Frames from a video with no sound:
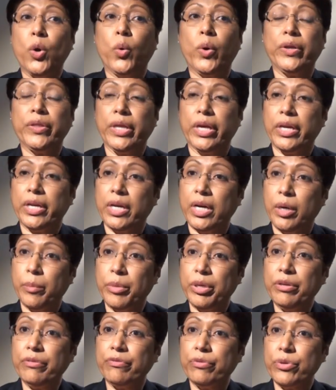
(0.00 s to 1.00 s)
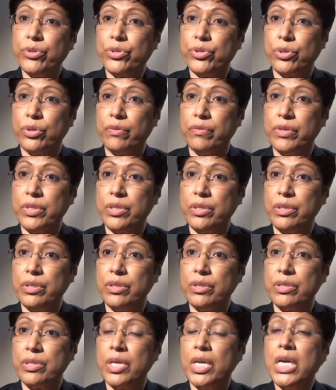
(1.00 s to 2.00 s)
when they come in for
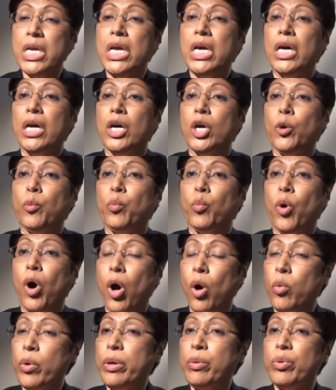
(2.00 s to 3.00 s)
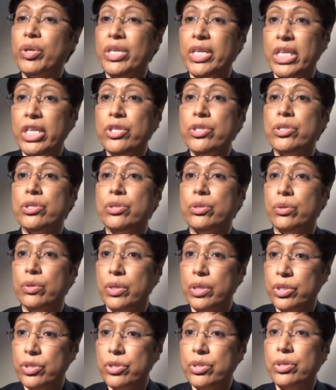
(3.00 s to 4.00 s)
services um, all we would need to do
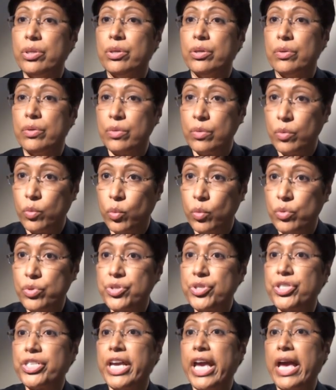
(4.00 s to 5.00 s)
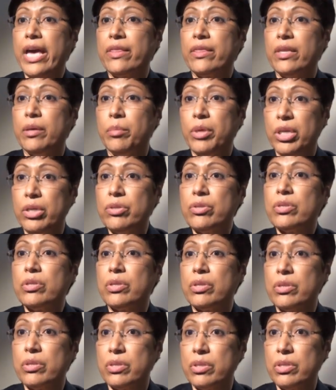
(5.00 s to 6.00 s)
is to scan them into
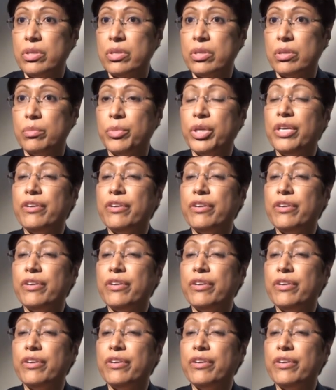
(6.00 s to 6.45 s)
the system.